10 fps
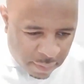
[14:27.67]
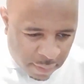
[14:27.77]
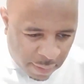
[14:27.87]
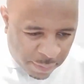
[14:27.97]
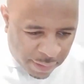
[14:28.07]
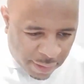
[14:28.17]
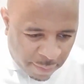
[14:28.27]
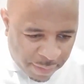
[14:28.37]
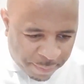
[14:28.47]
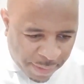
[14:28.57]
Emi
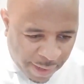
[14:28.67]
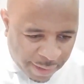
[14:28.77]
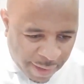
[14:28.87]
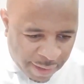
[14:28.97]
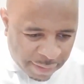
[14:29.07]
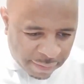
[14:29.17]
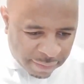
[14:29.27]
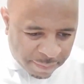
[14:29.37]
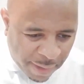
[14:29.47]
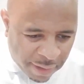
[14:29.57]
coming back
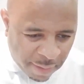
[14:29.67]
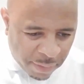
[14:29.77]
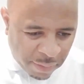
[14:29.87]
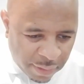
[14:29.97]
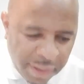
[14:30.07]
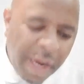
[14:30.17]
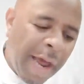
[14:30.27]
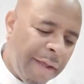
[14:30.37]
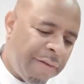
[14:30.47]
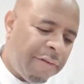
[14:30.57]
as backup goal?
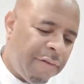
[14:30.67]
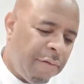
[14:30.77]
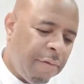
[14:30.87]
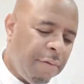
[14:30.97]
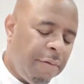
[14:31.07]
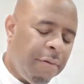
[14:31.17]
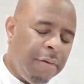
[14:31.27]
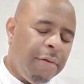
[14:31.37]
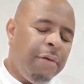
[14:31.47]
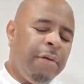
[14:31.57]
Yes.
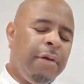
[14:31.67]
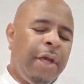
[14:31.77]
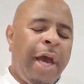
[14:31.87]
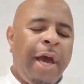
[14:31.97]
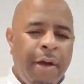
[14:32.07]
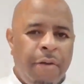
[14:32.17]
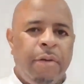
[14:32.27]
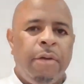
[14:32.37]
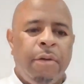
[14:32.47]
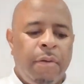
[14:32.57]
Yeah.
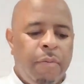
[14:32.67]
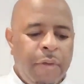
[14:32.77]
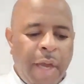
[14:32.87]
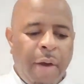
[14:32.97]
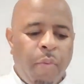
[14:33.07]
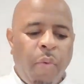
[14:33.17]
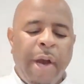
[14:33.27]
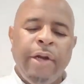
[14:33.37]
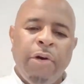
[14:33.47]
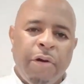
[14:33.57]
Yeah,
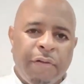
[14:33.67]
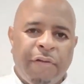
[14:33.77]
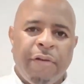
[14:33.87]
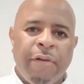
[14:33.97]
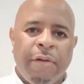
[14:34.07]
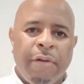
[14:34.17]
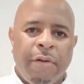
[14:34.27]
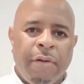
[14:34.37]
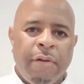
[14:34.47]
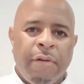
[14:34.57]
why not?
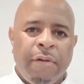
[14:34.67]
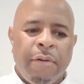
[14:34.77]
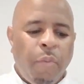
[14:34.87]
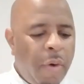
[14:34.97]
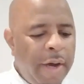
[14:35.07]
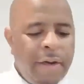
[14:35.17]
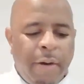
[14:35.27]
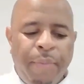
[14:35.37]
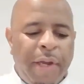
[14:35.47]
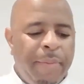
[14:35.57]
Why
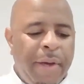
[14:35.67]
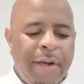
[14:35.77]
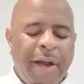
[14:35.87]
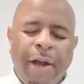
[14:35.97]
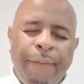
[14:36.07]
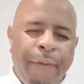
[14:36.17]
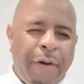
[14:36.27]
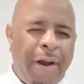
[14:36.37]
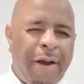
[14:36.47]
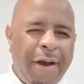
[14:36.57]
not bring him in? And I
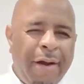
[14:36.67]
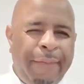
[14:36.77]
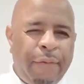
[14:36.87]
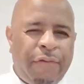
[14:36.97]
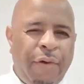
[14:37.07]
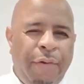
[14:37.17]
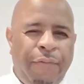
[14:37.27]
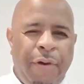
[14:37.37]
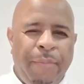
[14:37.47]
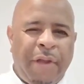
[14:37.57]
kind of felt sorry
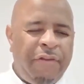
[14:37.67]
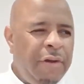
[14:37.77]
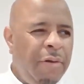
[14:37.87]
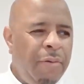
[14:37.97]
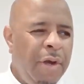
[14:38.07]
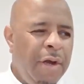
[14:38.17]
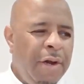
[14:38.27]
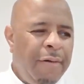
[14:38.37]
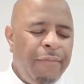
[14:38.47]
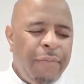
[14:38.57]
for him because, you know,
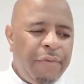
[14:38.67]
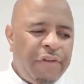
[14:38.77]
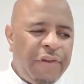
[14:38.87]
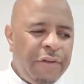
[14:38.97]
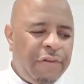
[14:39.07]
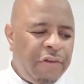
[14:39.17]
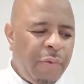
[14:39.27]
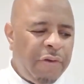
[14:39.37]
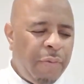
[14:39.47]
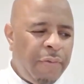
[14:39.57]
with the
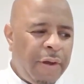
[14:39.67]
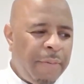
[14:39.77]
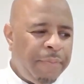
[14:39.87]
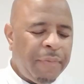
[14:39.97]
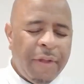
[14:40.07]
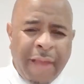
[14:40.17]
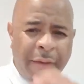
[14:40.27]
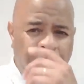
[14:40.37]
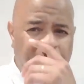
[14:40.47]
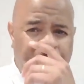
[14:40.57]
situation with
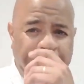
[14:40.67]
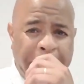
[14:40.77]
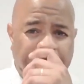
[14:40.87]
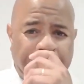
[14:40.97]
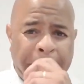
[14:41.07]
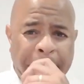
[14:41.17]
David Ospina